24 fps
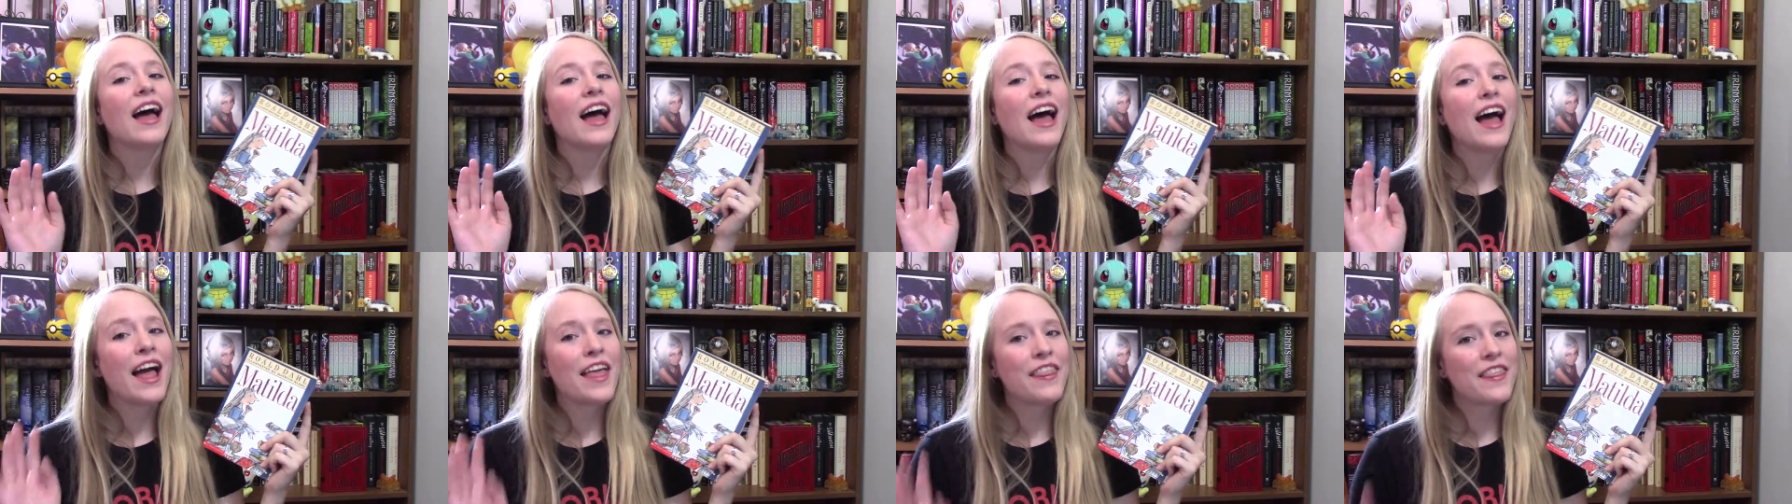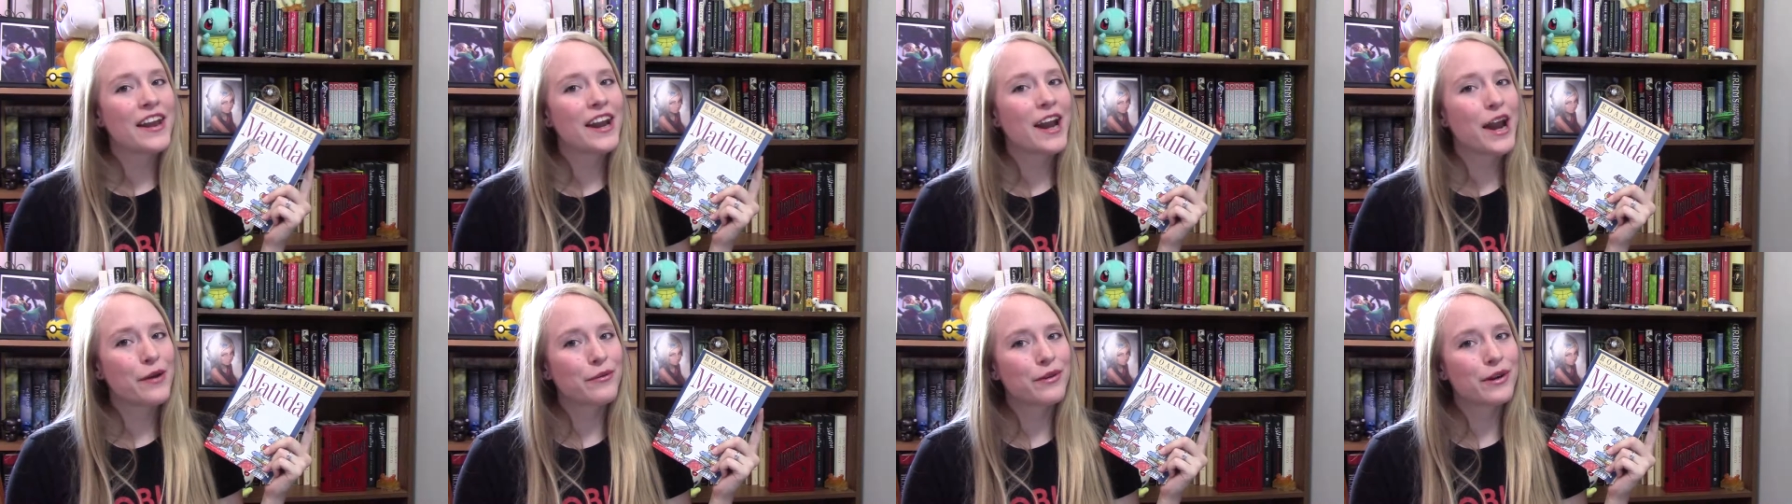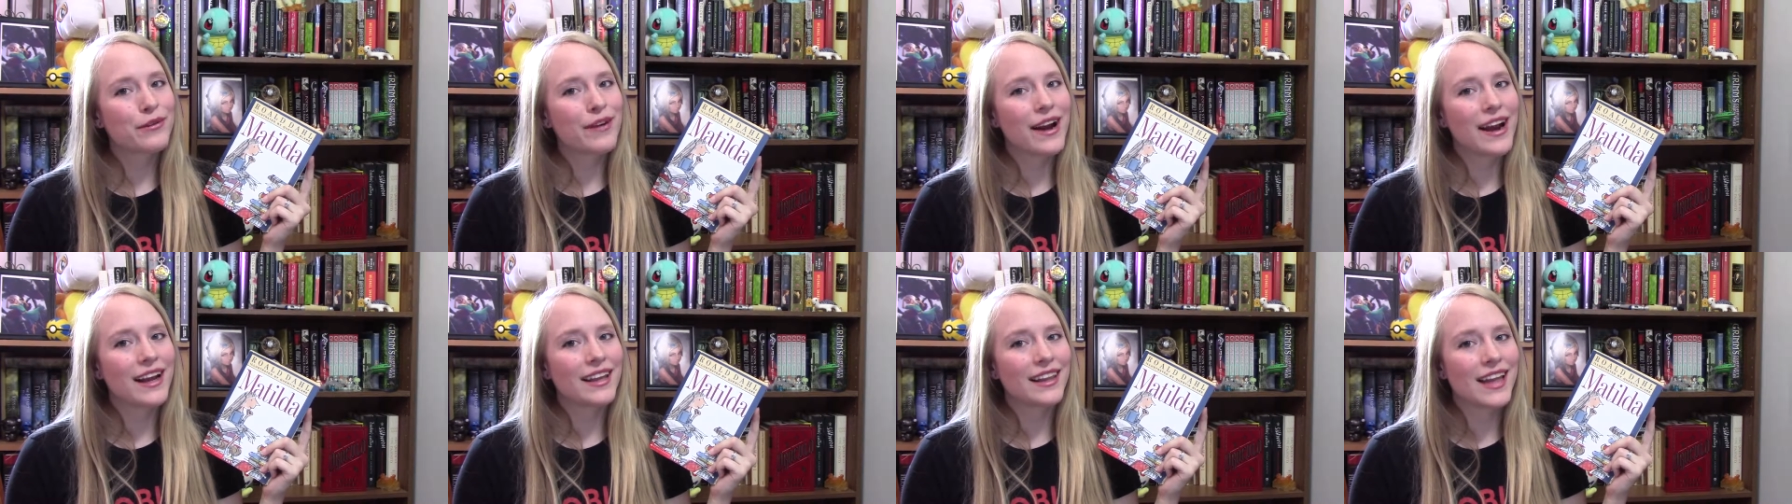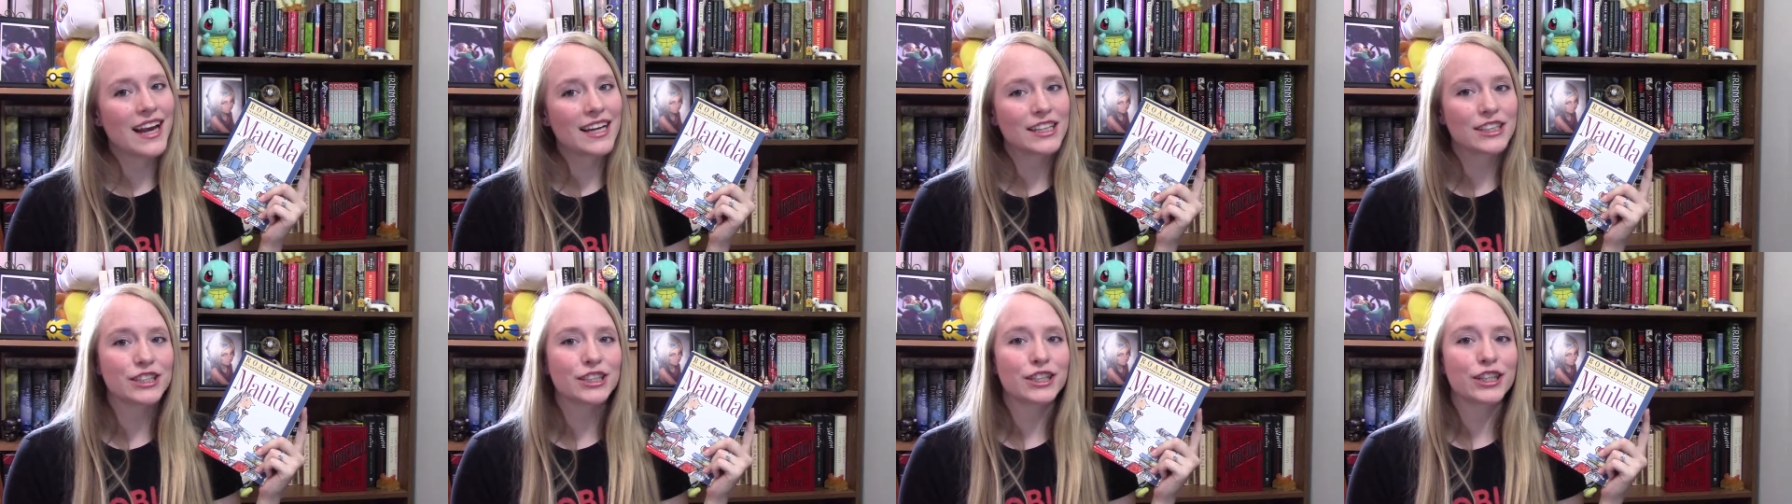And then I reread it
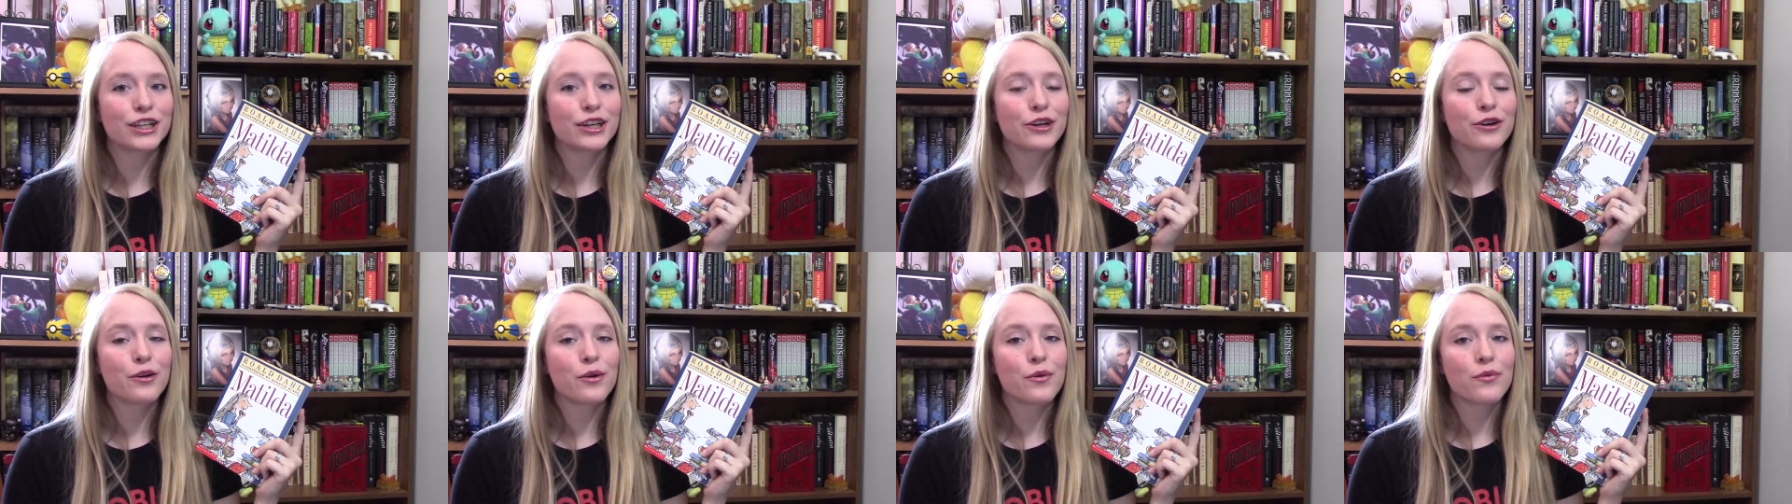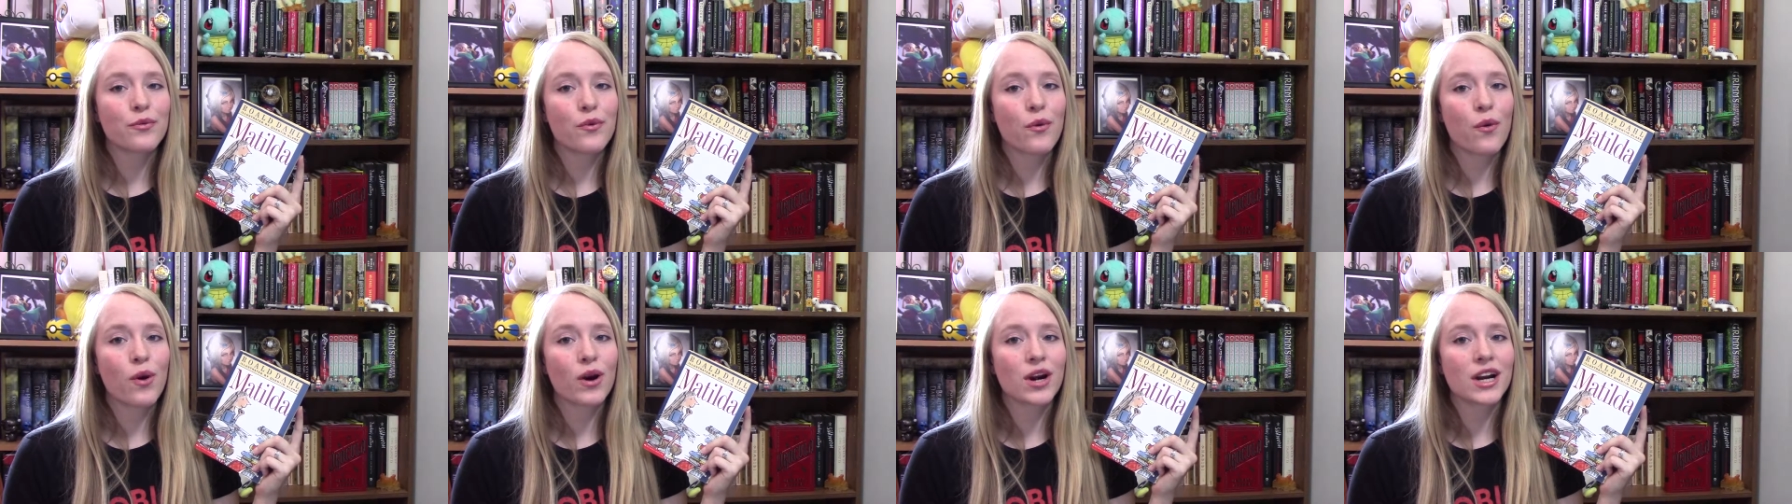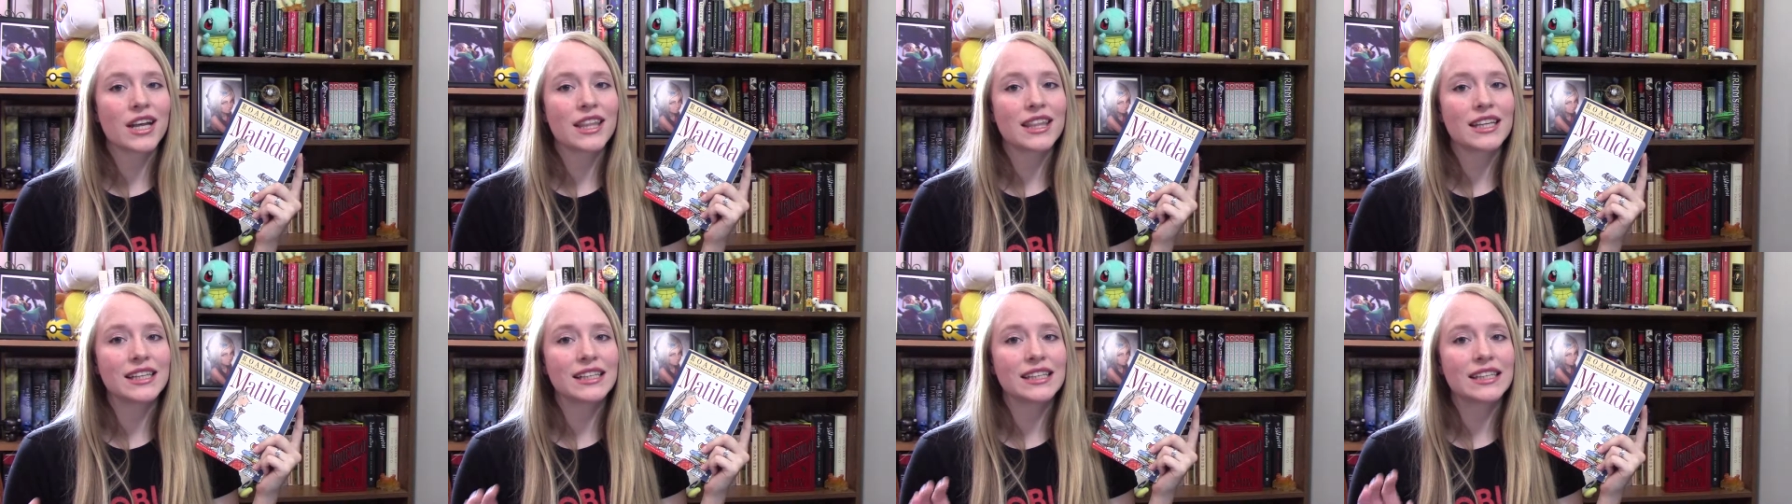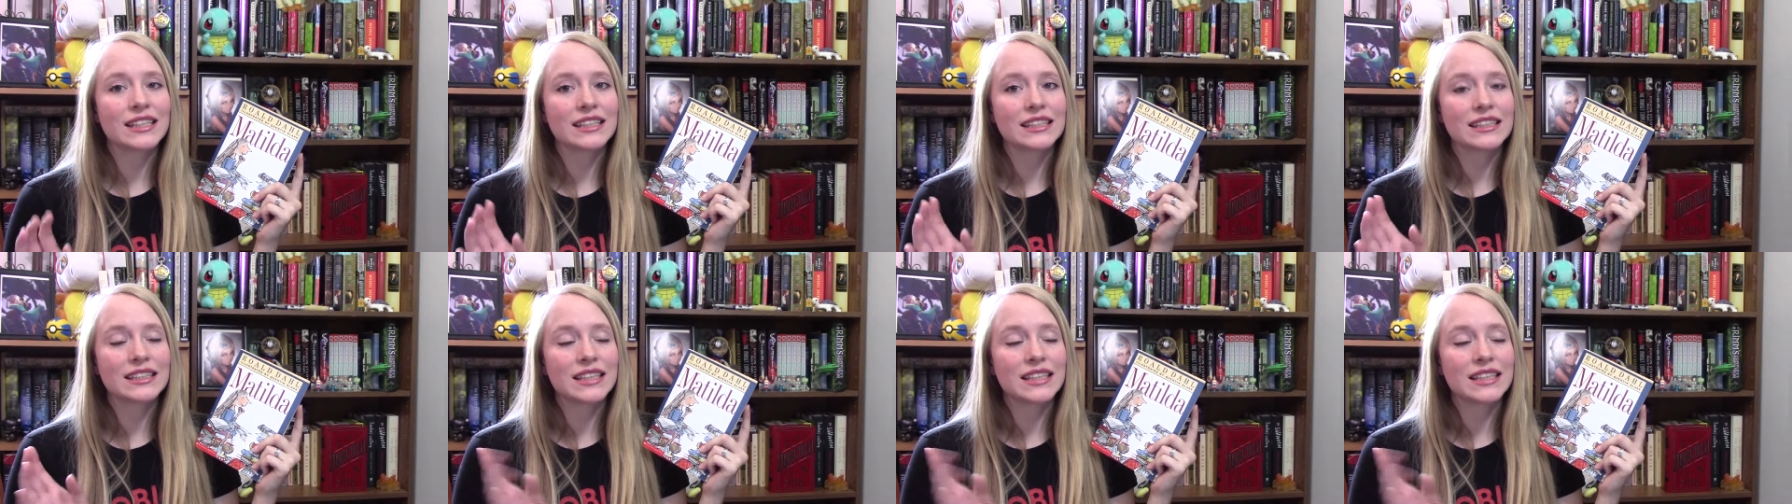last year for the